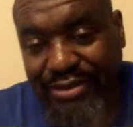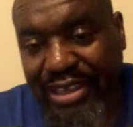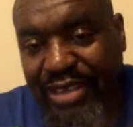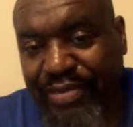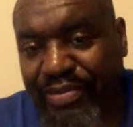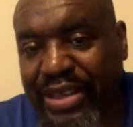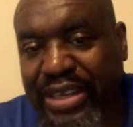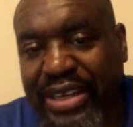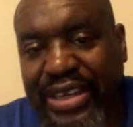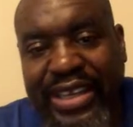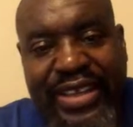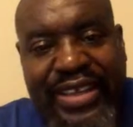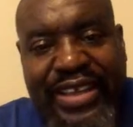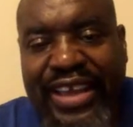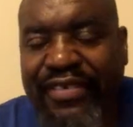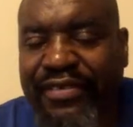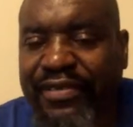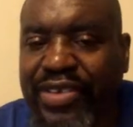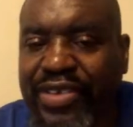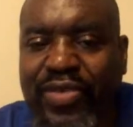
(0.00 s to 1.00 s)
I mean,
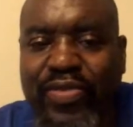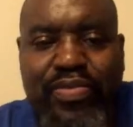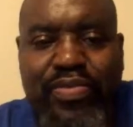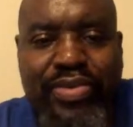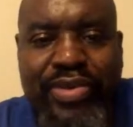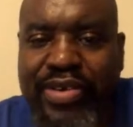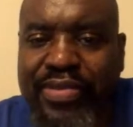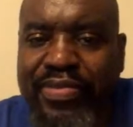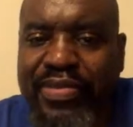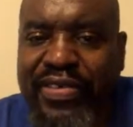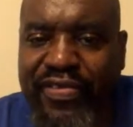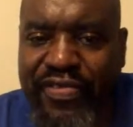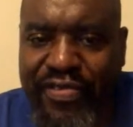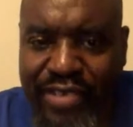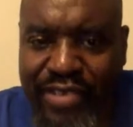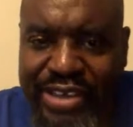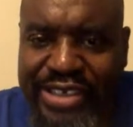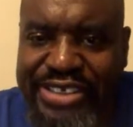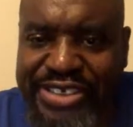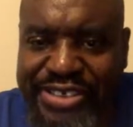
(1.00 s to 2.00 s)
you put him in
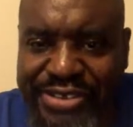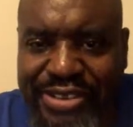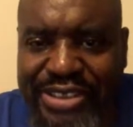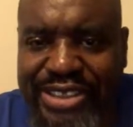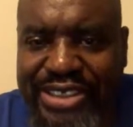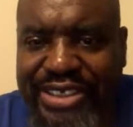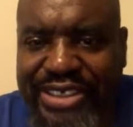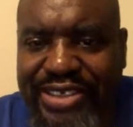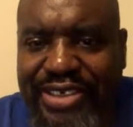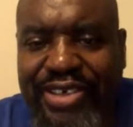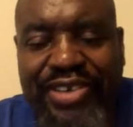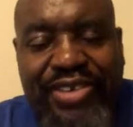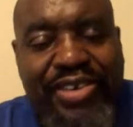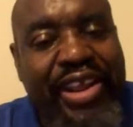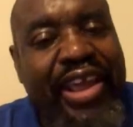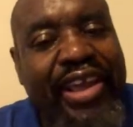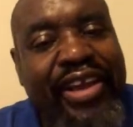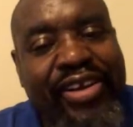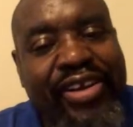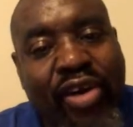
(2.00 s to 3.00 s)
front of Julian,
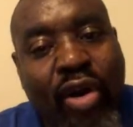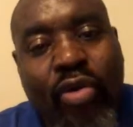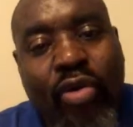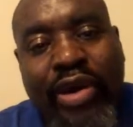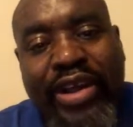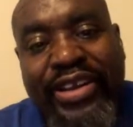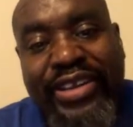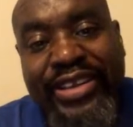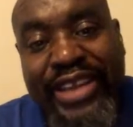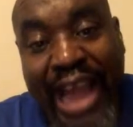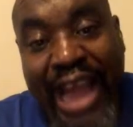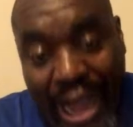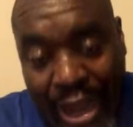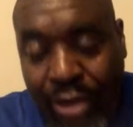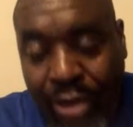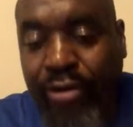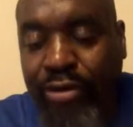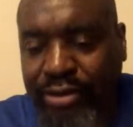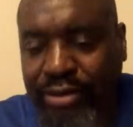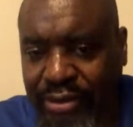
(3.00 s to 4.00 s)
they going
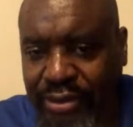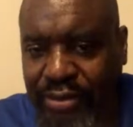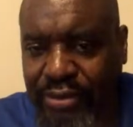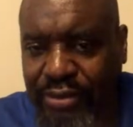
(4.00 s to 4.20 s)
down.